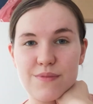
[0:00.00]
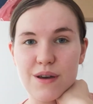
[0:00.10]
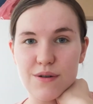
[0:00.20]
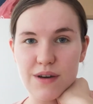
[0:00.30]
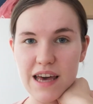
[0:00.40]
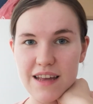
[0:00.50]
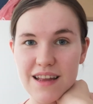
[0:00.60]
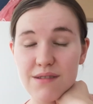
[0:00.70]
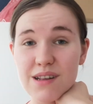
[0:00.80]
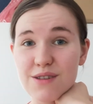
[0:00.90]
Okay,
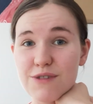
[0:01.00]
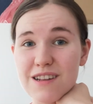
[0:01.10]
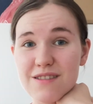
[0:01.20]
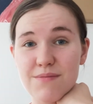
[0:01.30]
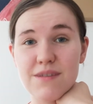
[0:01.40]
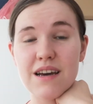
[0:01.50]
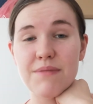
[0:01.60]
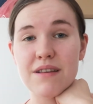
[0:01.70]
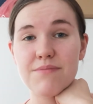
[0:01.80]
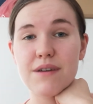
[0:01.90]
now that quite some time
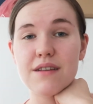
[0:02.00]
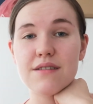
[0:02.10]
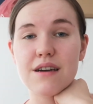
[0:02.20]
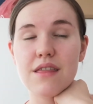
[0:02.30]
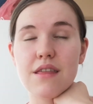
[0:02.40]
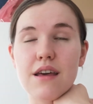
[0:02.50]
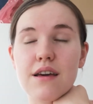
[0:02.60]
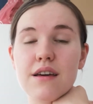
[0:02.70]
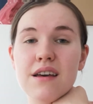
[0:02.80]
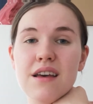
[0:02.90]
has passed, I
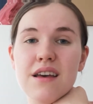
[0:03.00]
think